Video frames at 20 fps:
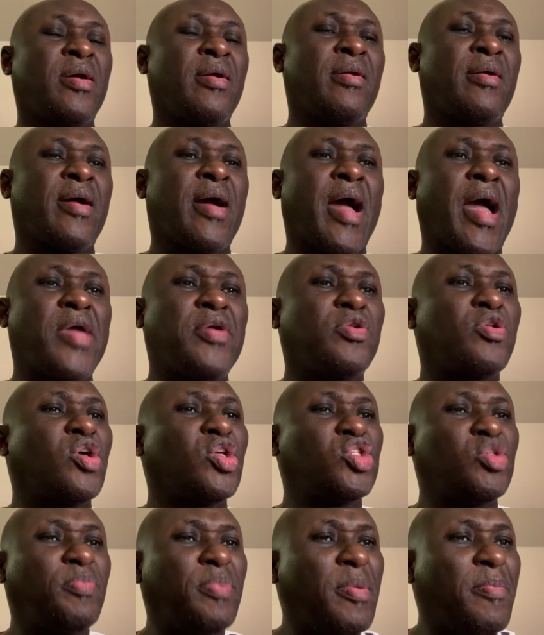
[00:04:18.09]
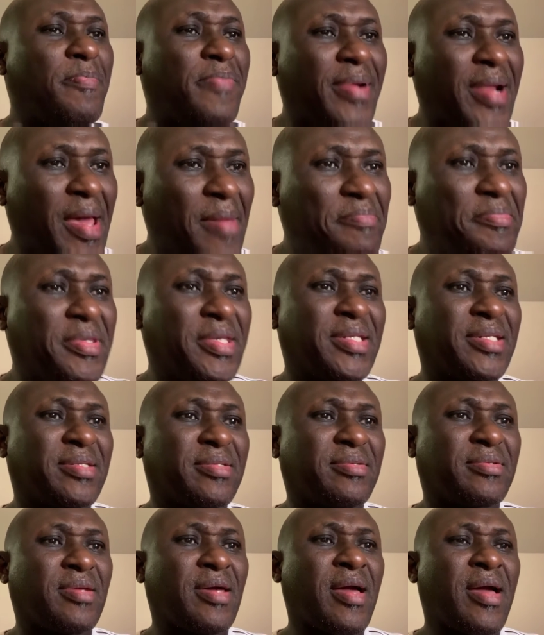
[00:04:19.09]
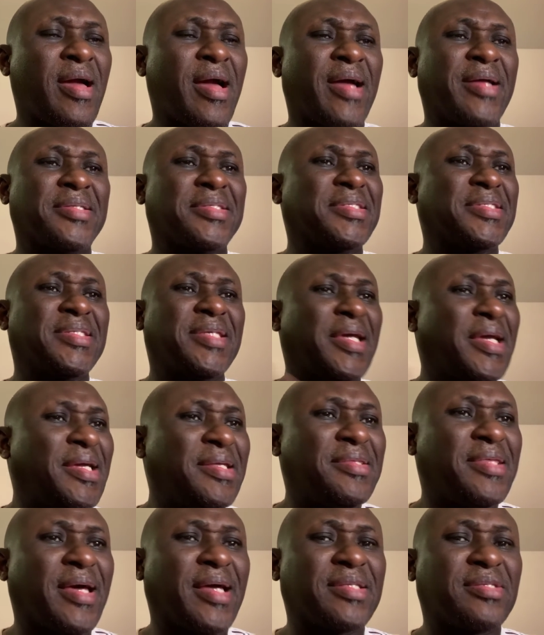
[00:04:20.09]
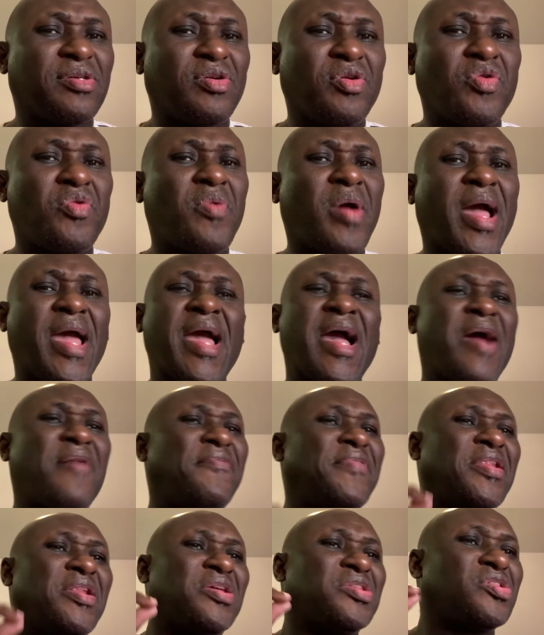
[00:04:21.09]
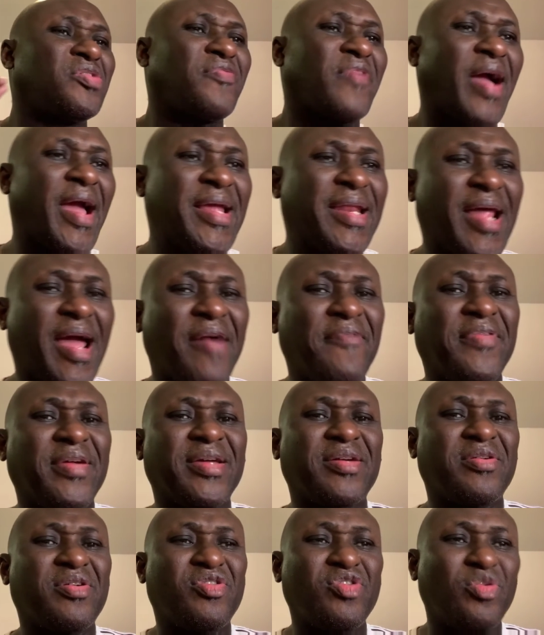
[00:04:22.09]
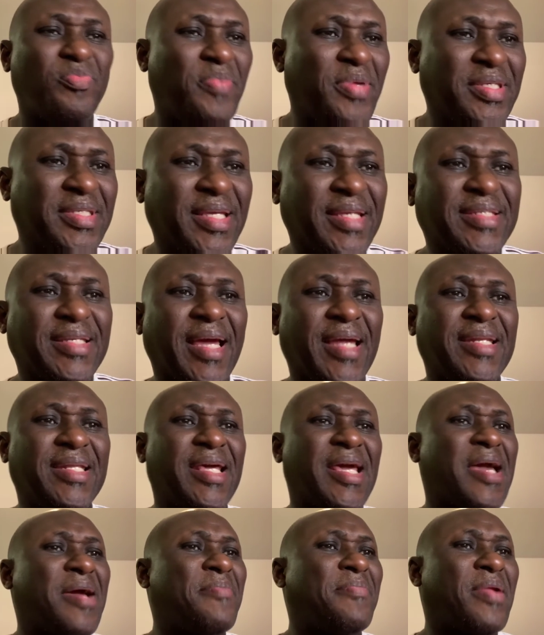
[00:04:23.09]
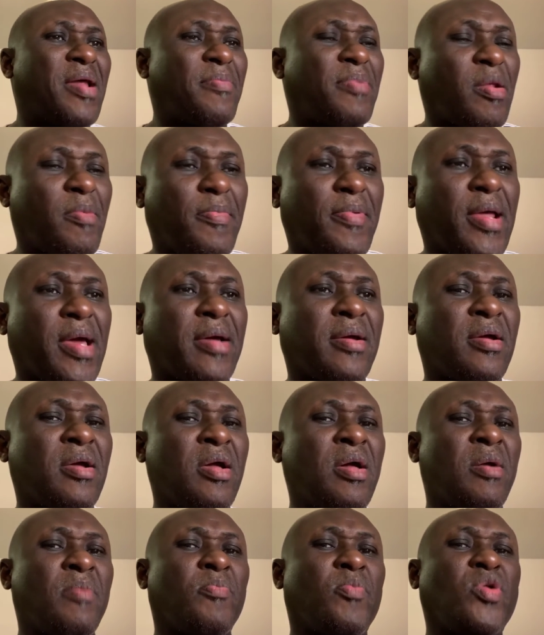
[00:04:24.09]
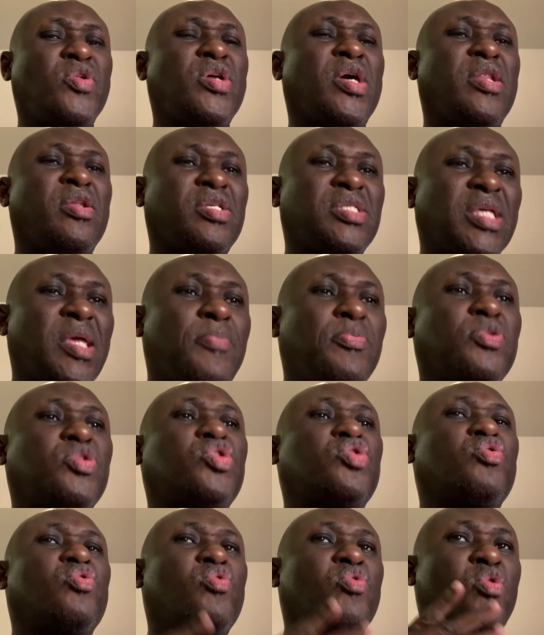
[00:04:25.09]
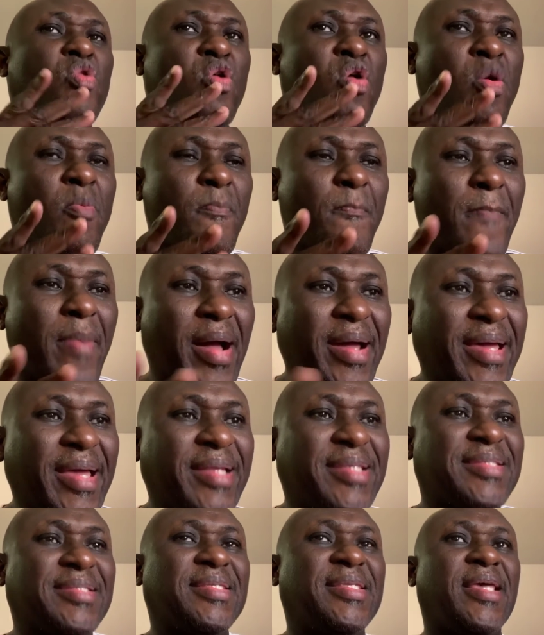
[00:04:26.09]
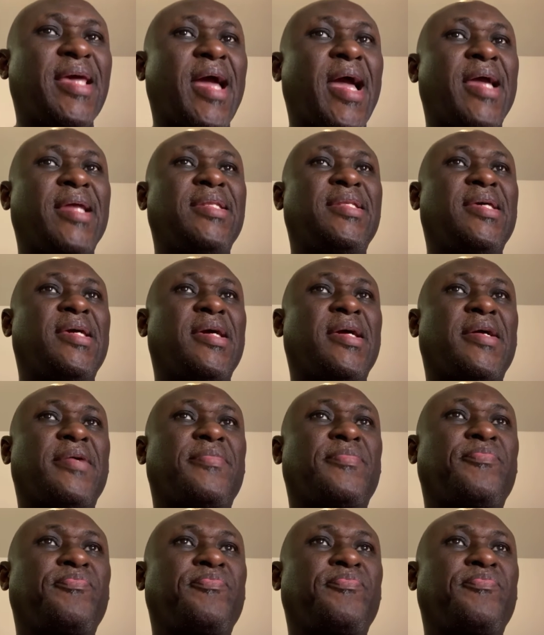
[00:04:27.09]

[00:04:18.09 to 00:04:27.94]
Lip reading: Are you going to be blabbing and saying that, oh, I have a good business idea, blah, blah, blah, but you're not able to market the idea?